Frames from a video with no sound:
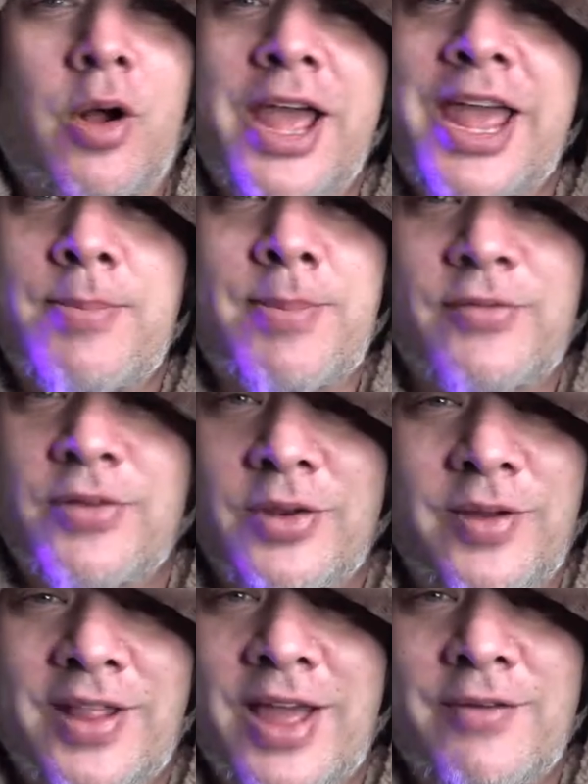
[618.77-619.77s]
all hate me for
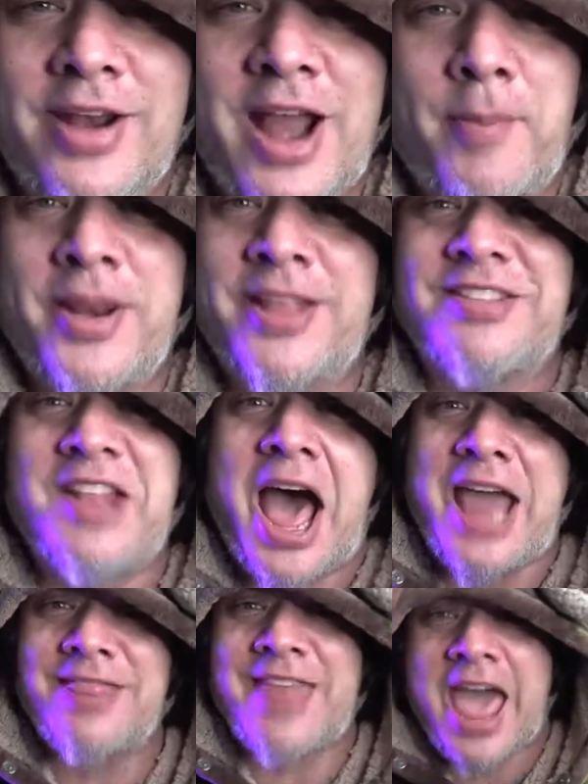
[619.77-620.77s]
doing that right now, but it's
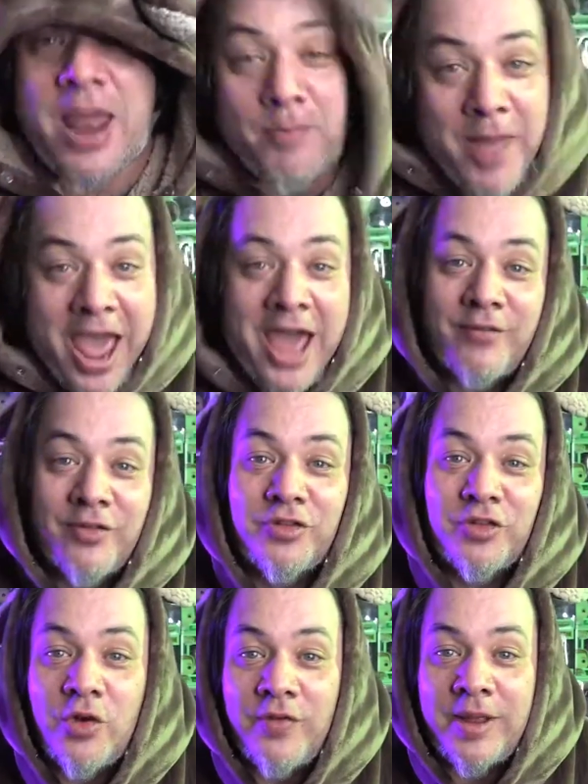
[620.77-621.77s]
not that bad of a
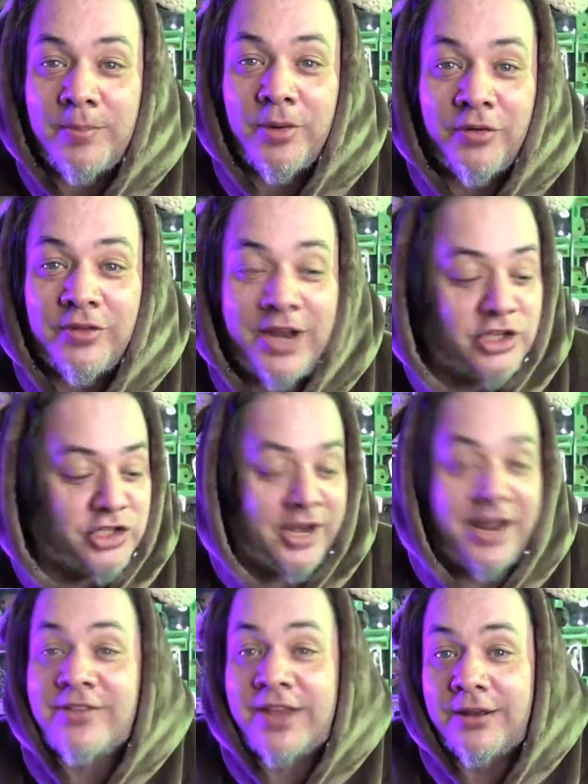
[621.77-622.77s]
Scooby impersonation,
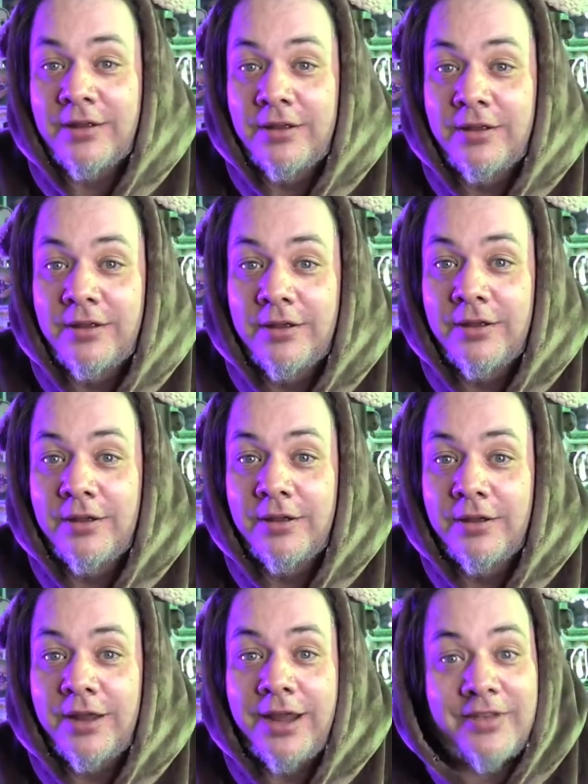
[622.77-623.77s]
is it?
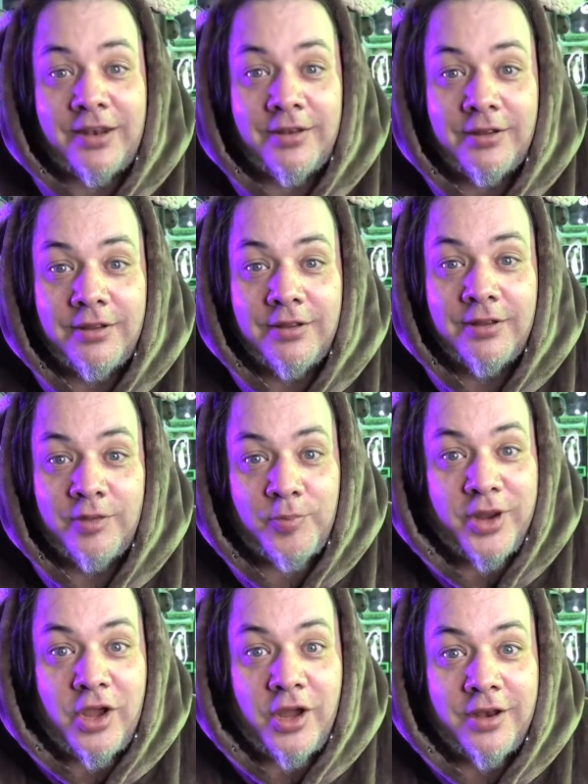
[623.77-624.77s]
Is it? It's
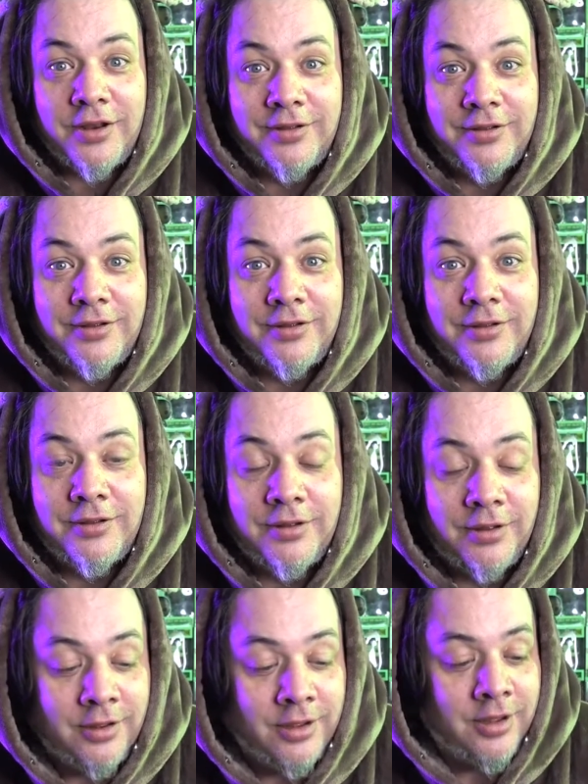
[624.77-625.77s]
pretty good.
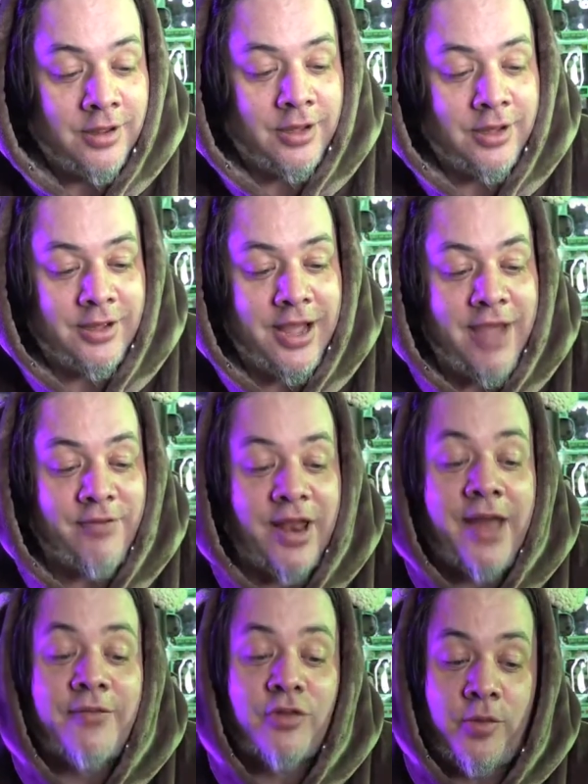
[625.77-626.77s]
I have a
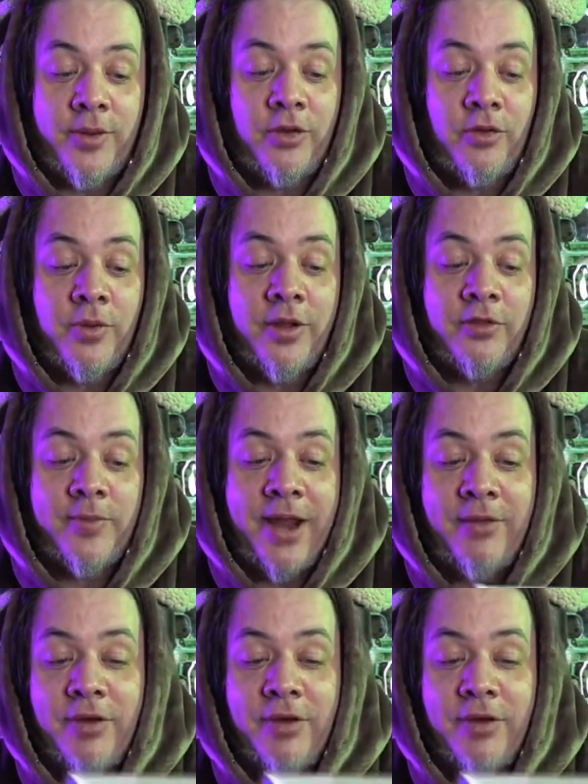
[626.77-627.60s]
lot of Scooby-Doo ones, but I